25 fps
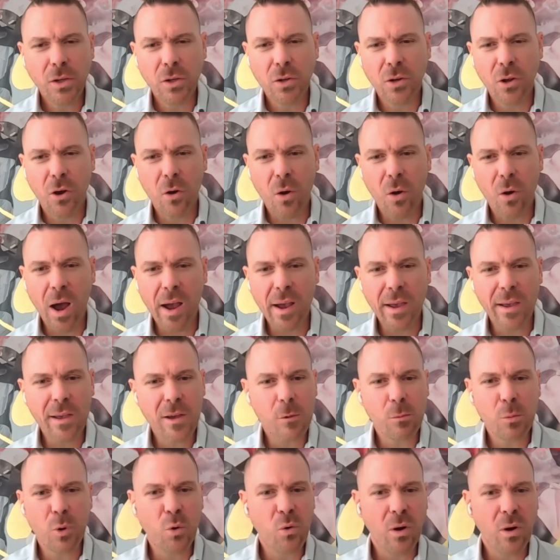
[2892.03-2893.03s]
you know, I
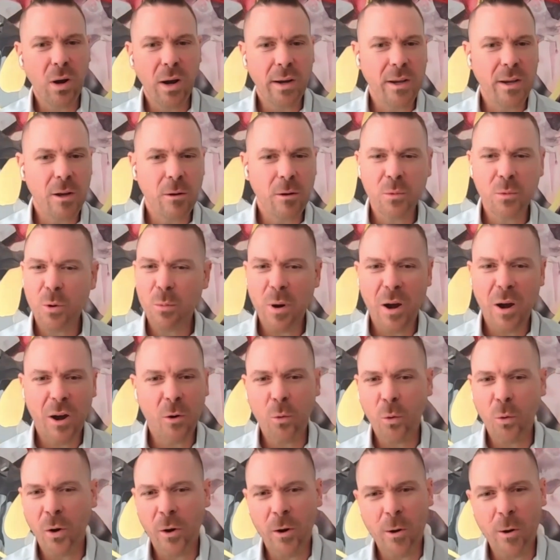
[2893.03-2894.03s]
am who I am no
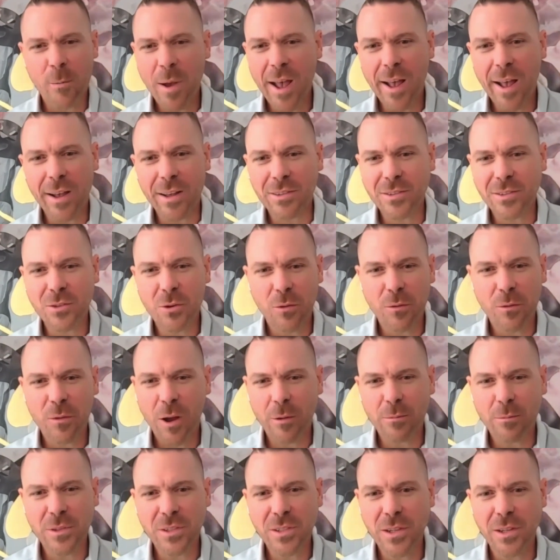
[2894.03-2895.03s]
matter where I'm at. So if
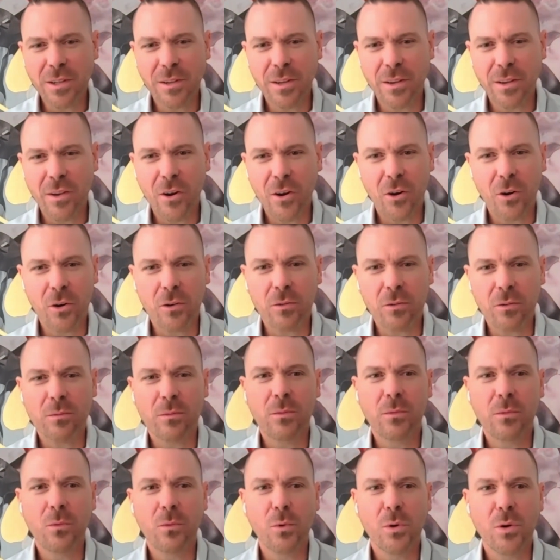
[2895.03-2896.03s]
I'm sitting there
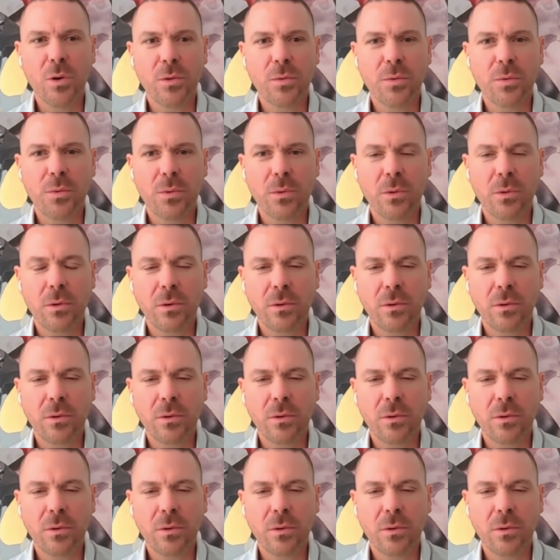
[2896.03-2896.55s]
with,